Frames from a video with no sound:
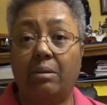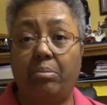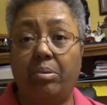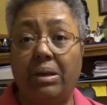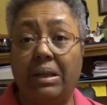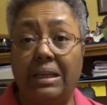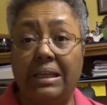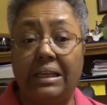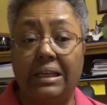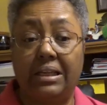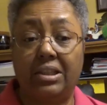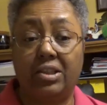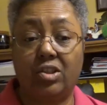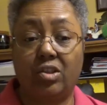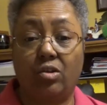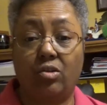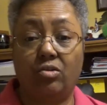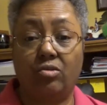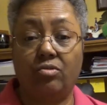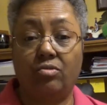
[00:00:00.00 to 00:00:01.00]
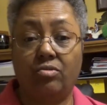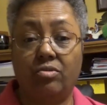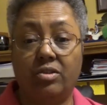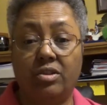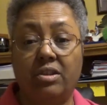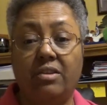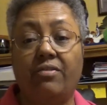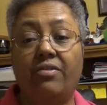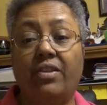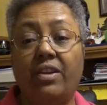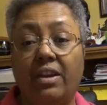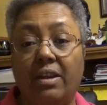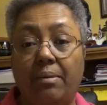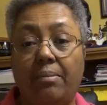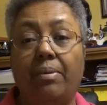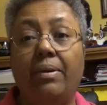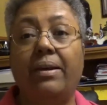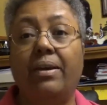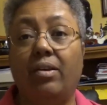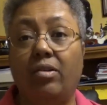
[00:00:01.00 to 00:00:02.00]
of plans on stuff that I
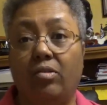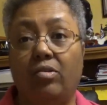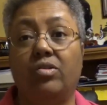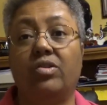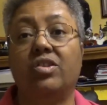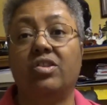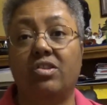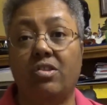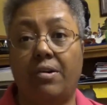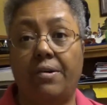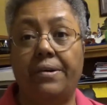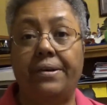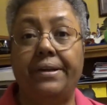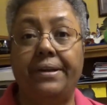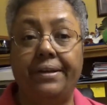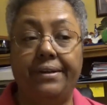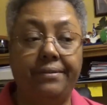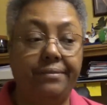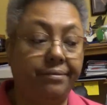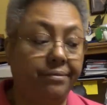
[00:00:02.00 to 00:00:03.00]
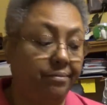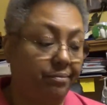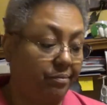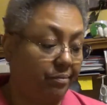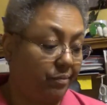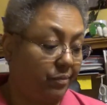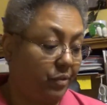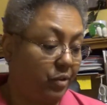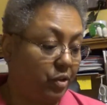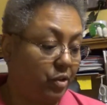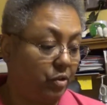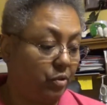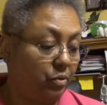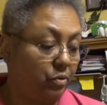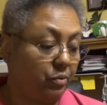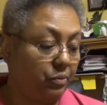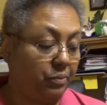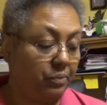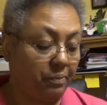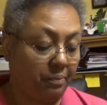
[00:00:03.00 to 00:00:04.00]
plan on starting
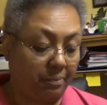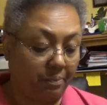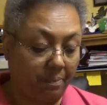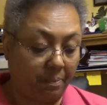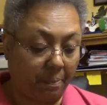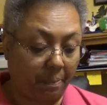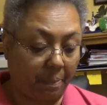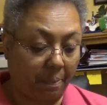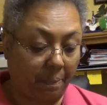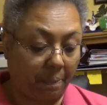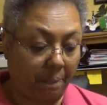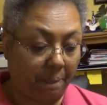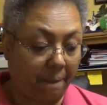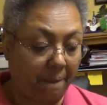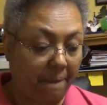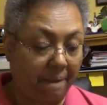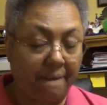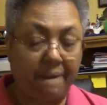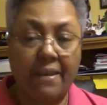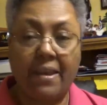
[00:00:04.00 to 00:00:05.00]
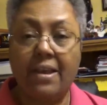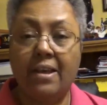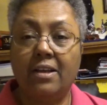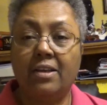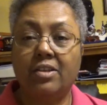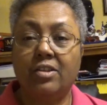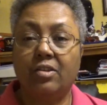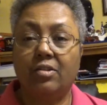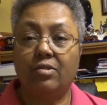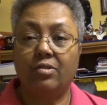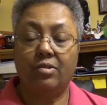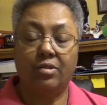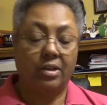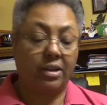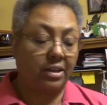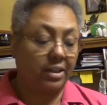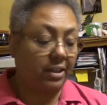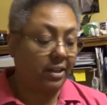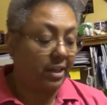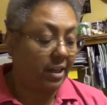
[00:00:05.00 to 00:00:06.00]
soon. So
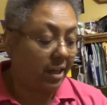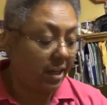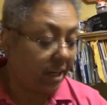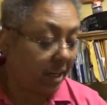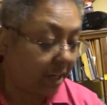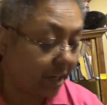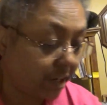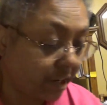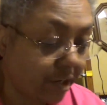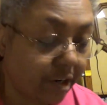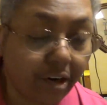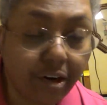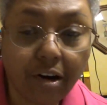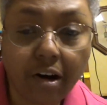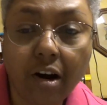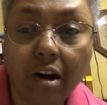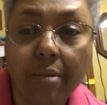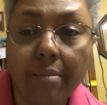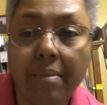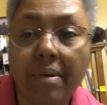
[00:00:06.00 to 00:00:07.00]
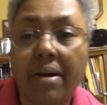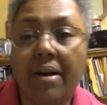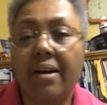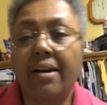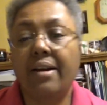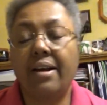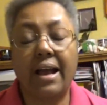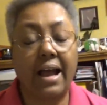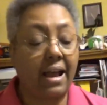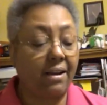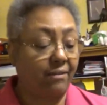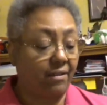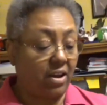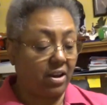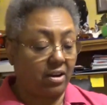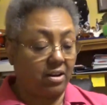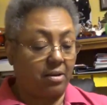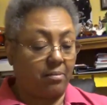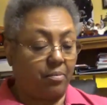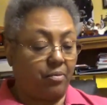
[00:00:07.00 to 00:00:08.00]
here are I've got
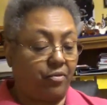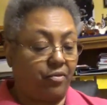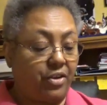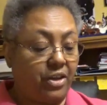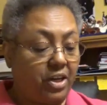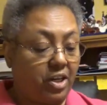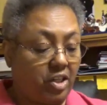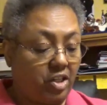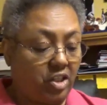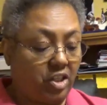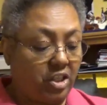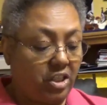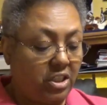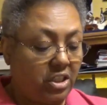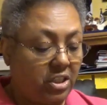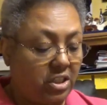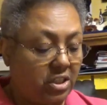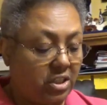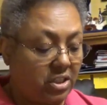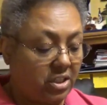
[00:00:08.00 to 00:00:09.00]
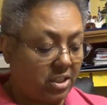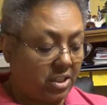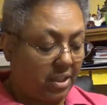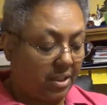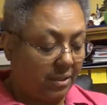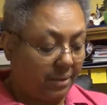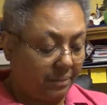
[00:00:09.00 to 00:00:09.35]
a couple finishes.